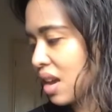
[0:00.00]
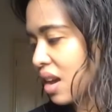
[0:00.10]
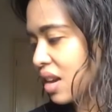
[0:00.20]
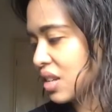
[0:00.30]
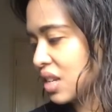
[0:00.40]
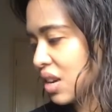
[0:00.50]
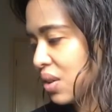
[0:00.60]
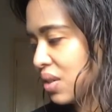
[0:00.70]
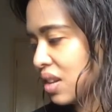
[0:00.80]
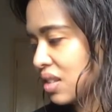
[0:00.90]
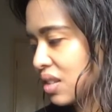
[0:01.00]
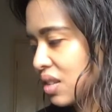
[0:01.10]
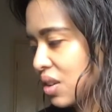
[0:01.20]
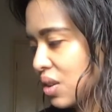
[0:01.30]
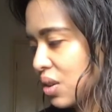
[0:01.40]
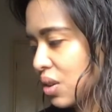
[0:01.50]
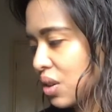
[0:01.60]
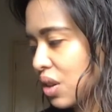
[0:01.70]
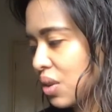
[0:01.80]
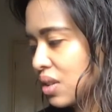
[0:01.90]
eyeshadow that's
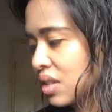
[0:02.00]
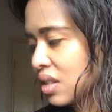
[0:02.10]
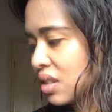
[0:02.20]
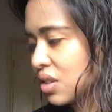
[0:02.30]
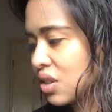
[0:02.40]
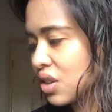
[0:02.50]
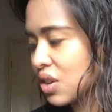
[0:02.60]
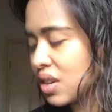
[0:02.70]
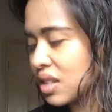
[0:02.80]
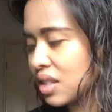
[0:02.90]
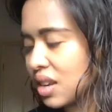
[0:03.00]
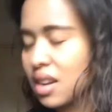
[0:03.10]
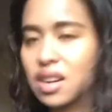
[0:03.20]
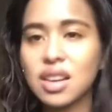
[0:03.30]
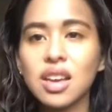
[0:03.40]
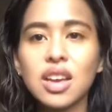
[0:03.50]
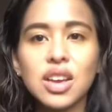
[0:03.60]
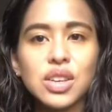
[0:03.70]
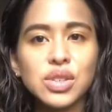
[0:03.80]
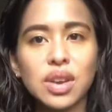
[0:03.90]
closest to your skin.
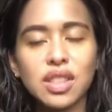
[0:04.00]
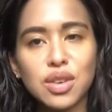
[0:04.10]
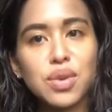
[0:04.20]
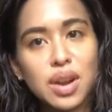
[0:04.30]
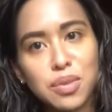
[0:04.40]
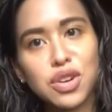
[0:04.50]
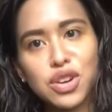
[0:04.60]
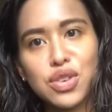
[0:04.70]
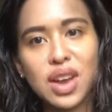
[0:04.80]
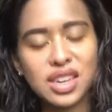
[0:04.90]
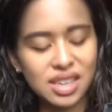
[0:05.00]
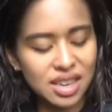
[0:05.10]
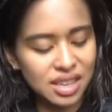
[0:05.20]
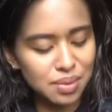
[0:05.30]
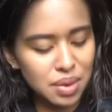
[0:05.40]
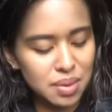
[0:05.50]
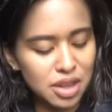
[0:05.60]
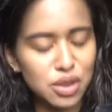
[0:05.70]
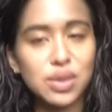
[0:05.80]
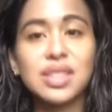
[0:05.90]
So I think what I'm going to do actually is maybe
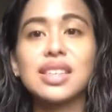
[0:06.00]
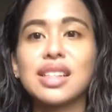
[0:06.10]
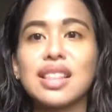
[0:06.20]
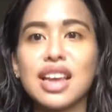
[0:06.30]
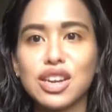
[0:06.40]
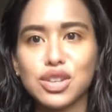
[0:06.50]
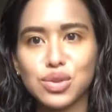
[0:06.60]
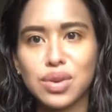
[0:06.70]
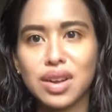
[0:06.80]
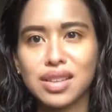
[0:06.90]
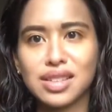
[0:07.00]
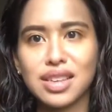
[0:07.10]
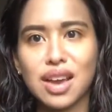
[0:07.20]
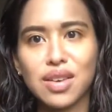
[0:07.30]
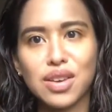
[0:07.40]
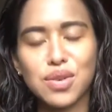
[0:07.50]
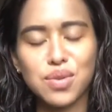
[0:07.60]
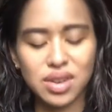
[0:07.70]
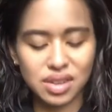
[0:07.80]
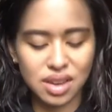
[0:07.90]
I'll use the lightest one and see how that
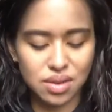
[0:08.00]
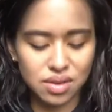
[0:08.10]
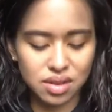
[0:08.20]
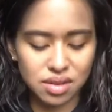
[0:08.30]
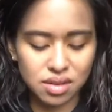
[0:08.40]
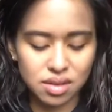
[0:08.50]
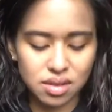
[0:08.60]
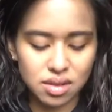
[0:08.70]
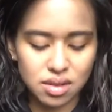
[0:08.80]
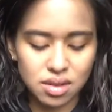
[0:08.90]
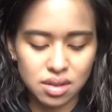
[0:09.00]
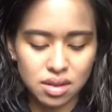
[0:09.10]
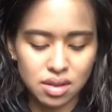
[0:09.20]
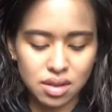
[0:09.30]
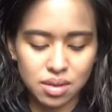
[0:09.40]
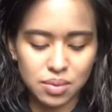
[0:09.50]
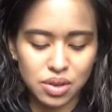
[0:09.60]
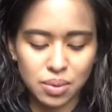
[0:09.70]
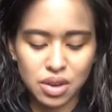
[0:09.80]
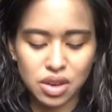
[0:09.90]
works out.
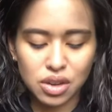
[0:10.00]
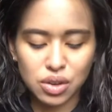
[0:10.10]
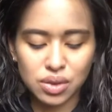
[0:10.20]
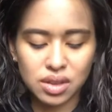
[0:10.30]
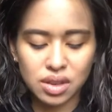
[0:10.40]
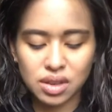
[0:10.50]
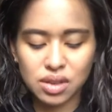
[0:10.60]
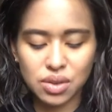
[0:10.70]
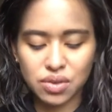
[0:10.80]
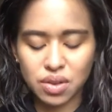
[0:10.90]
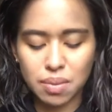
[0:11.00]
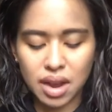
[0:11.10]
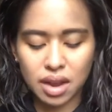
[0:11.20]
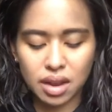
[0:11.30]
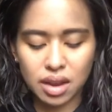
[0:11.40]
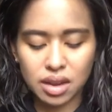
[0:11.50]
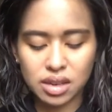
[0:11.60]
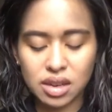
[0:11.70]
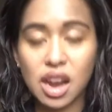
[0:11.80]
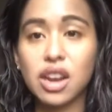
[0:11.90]
So I'm going to use this over my
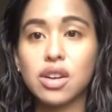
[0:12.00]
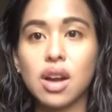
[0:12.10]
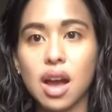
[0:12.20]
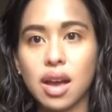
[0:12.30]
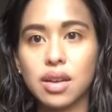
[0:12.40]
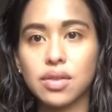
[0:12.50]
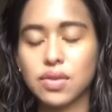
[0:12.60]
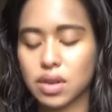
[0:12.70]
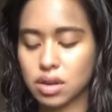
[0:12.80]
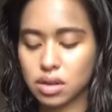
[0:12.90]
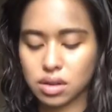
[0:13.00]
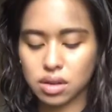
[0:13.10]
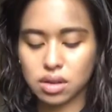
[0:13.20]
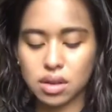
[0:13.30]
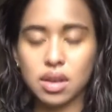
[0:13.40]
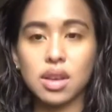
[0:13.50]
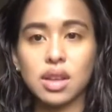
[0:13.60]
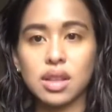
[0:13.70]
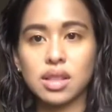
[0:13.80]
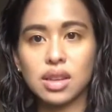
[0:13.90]
entire eye first.
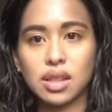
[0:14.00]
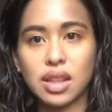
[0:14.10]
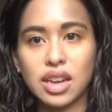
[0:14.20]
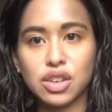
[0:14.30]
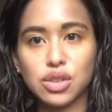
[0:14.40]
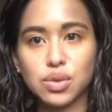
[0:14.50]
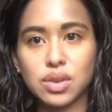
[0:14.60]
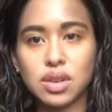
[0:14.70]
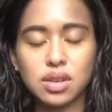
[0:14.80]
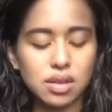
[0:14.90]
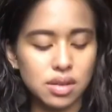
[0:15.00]
The lightest one.